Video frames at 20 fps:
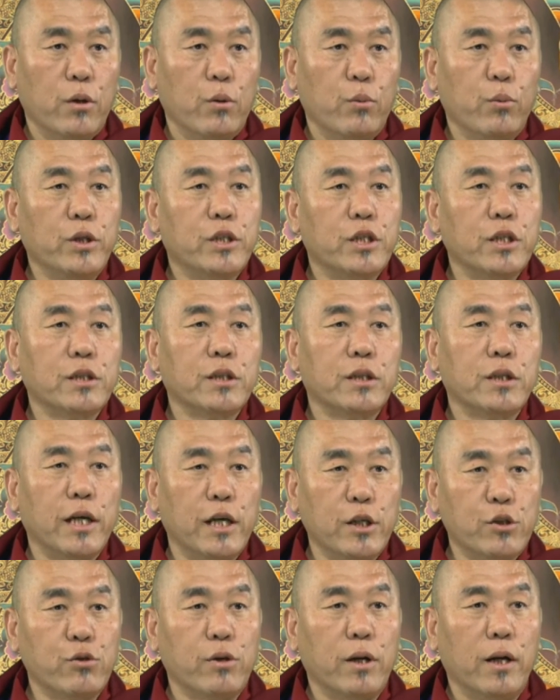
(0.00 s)
which is
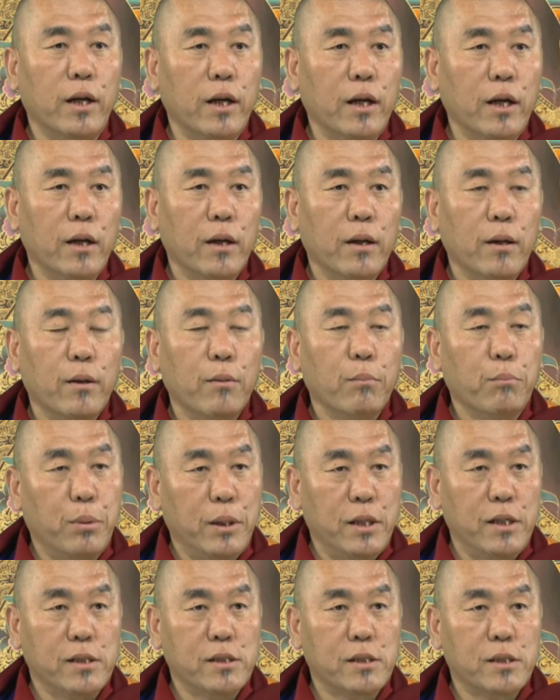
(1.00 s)
naturally
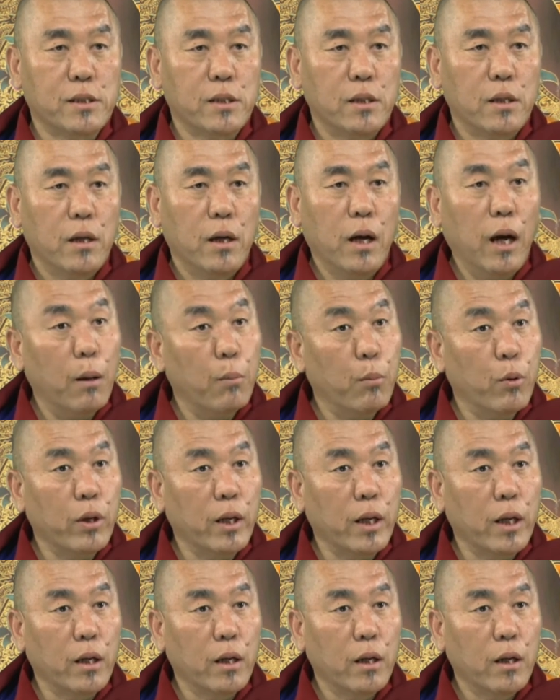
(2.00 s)
peace,
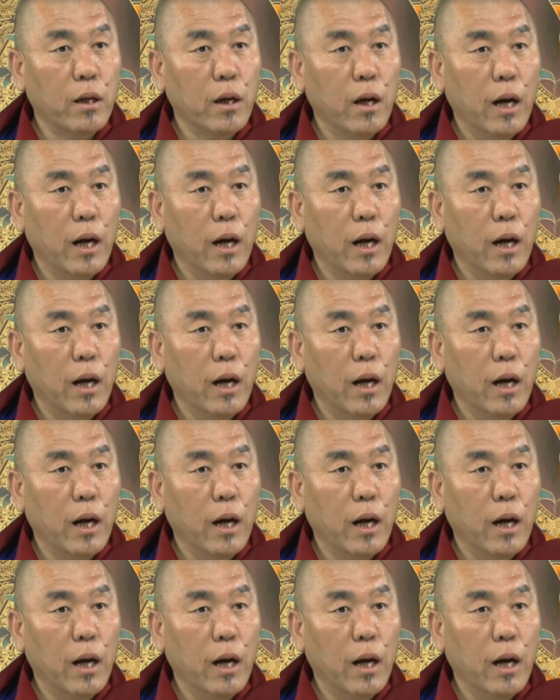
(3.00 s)
harmony,